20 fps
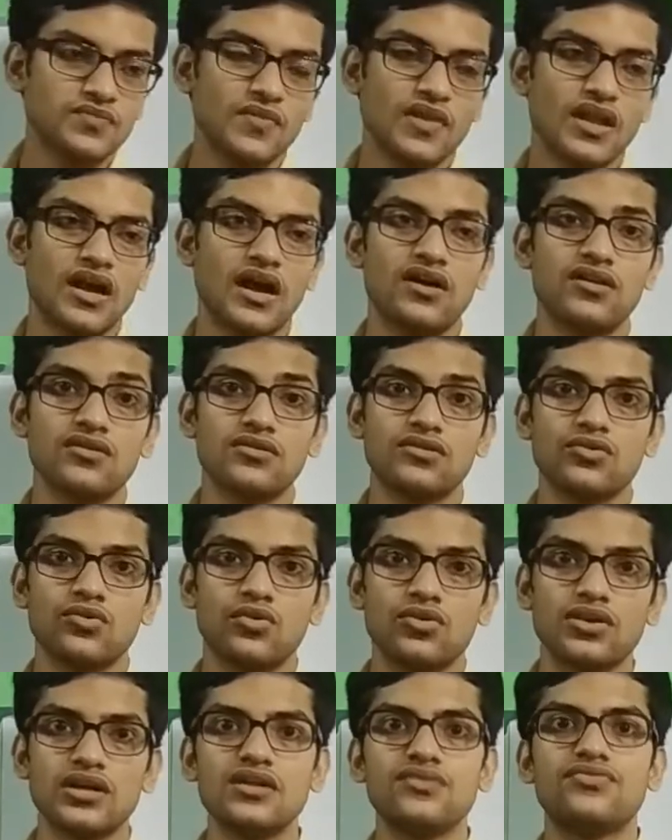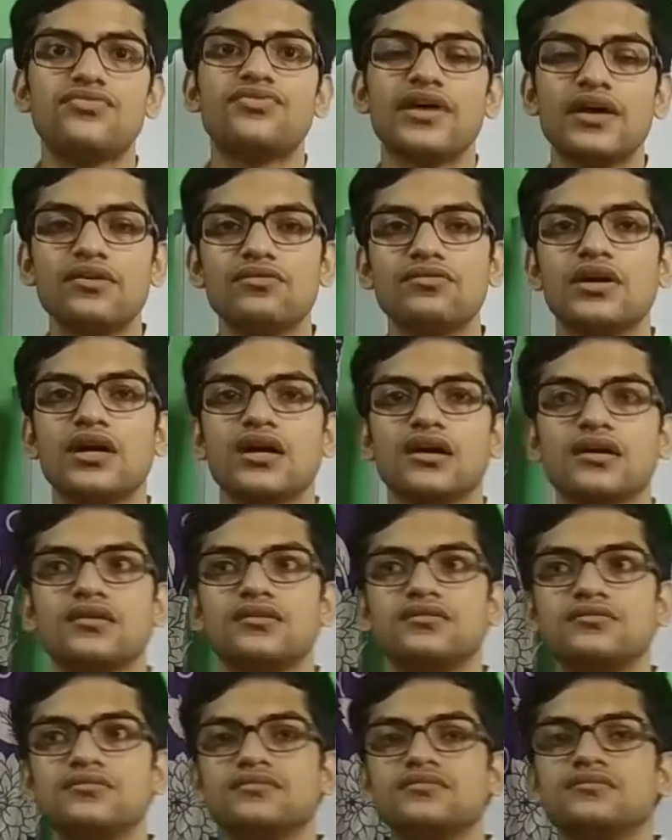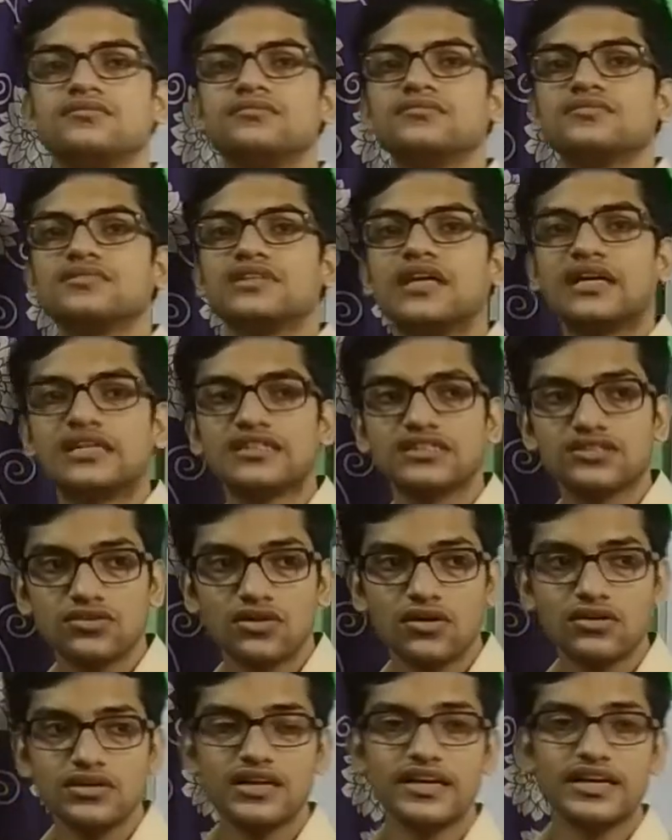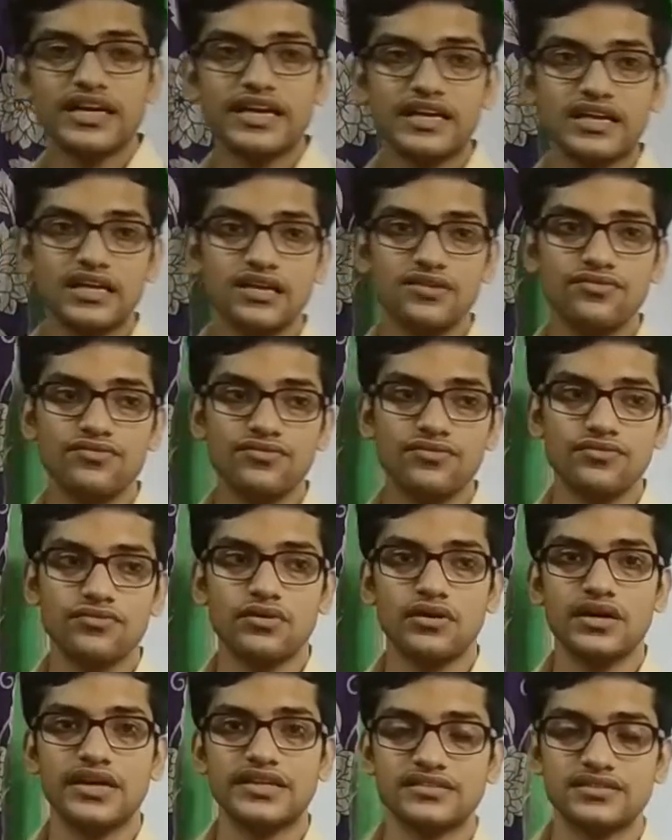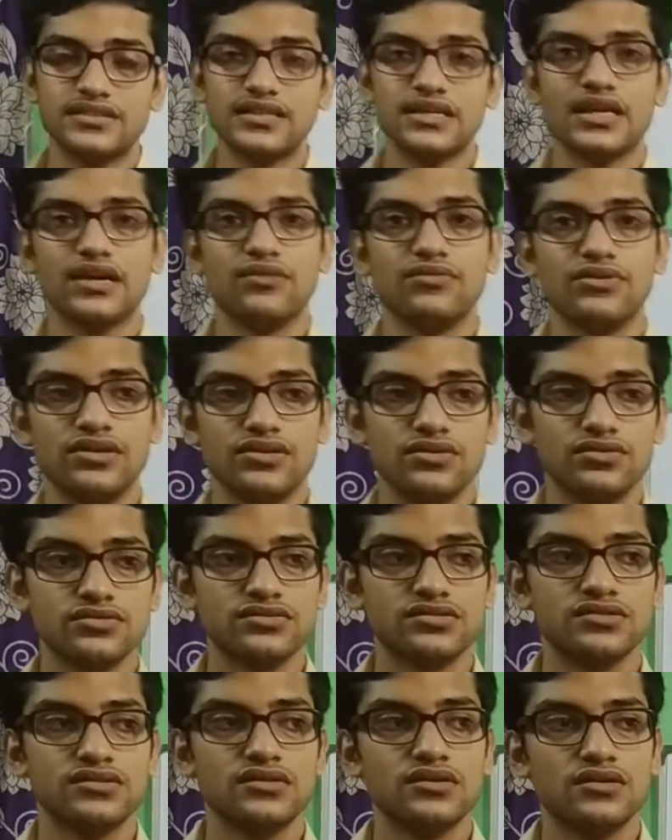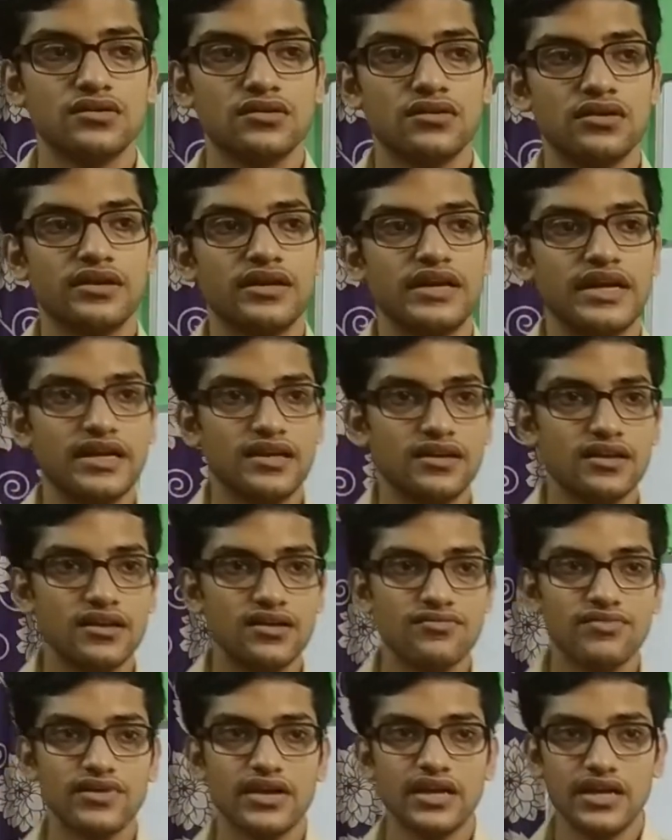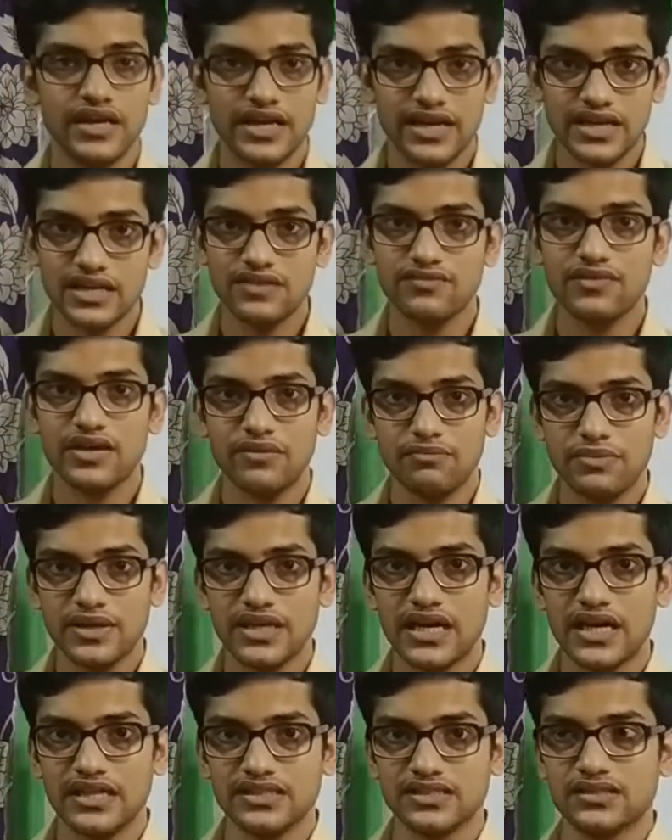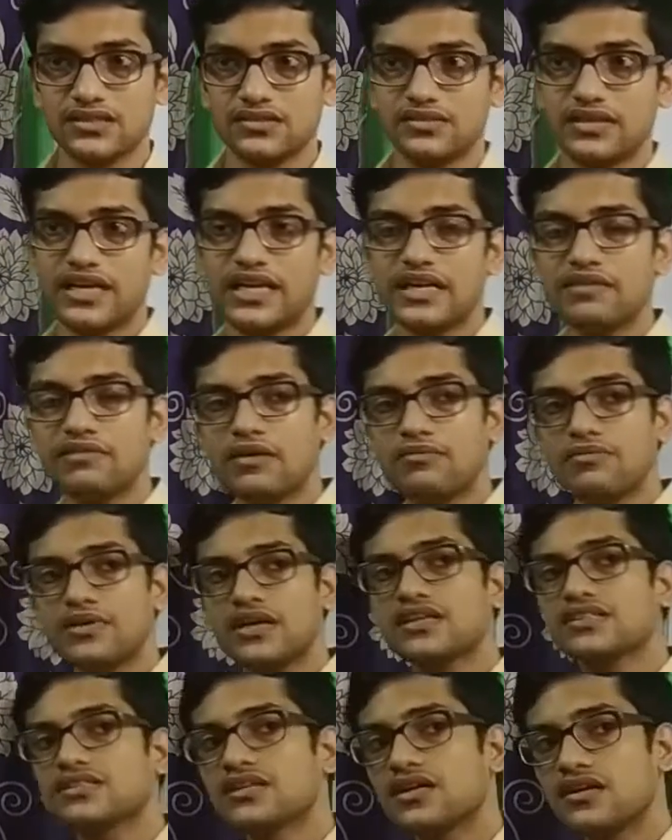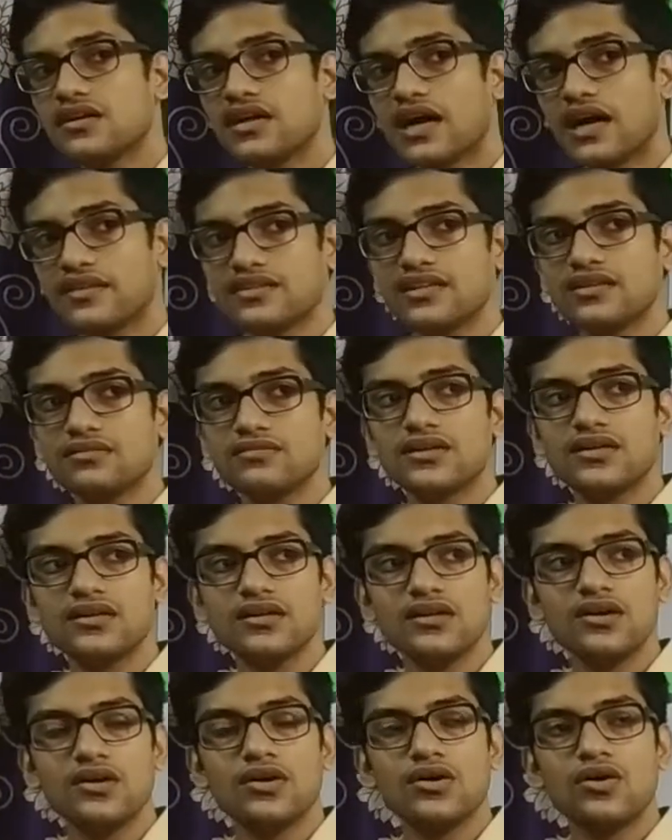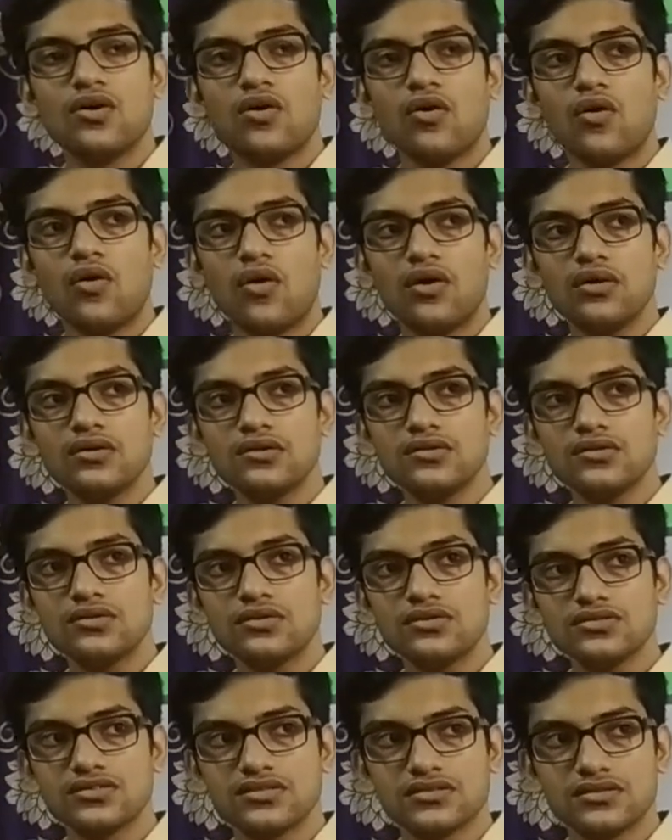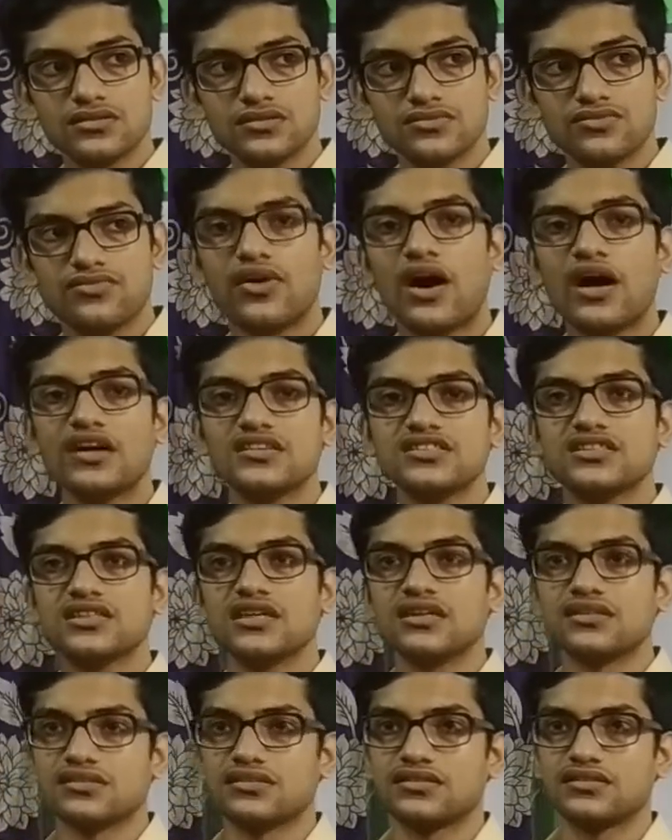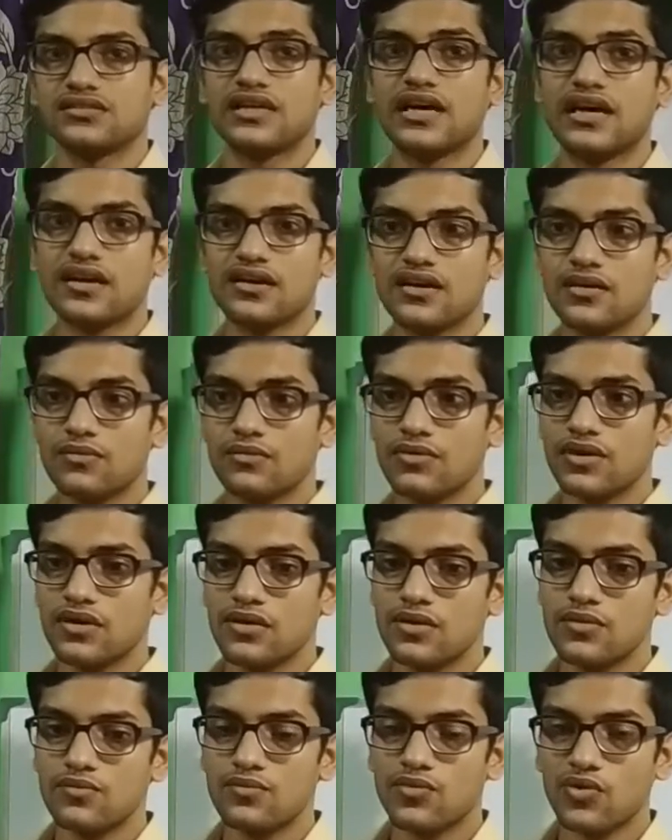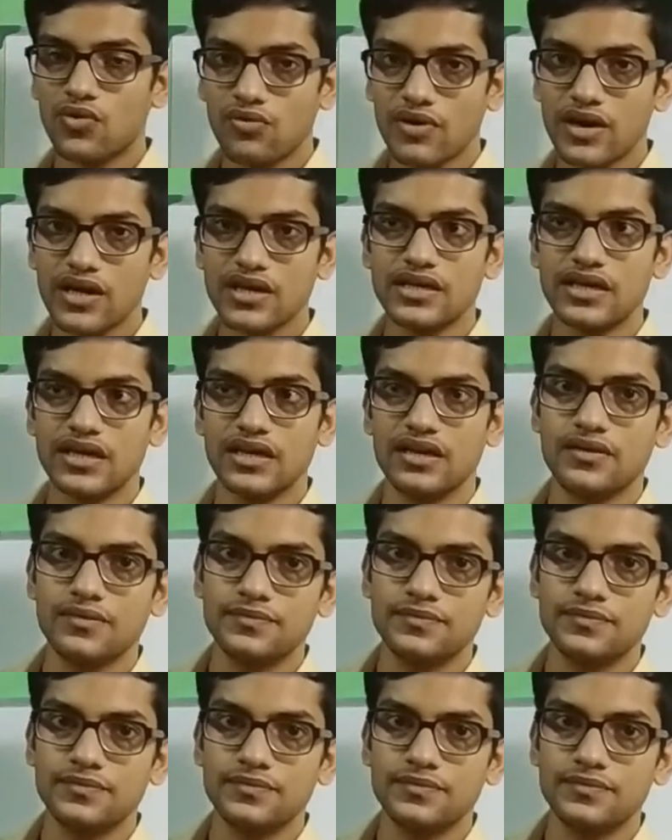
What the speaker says: a total framework that is called the native SDK, Windows native APIs. Native APIs are nothing but all those functions that are provided